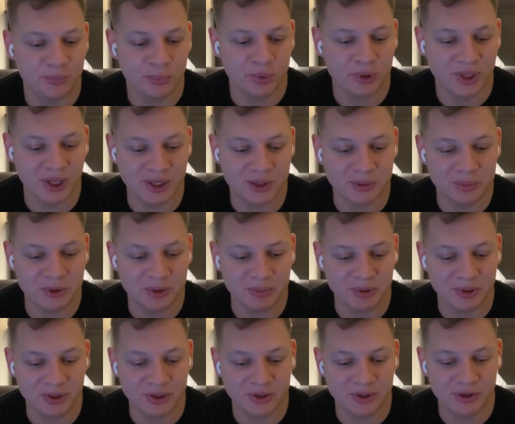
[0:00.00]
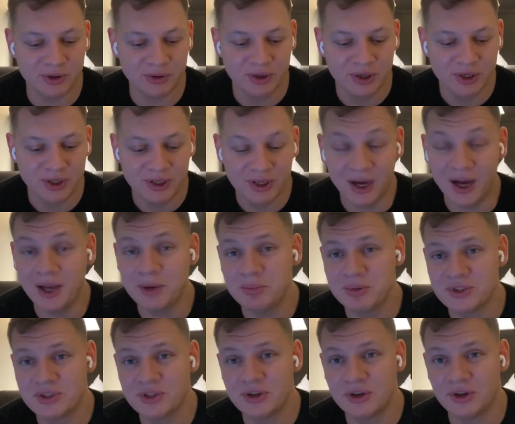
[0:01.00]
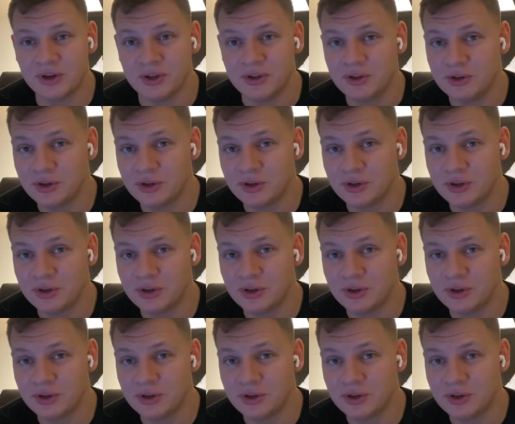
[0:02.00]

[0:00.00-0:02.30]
with a lot of people. You know, the hype is good.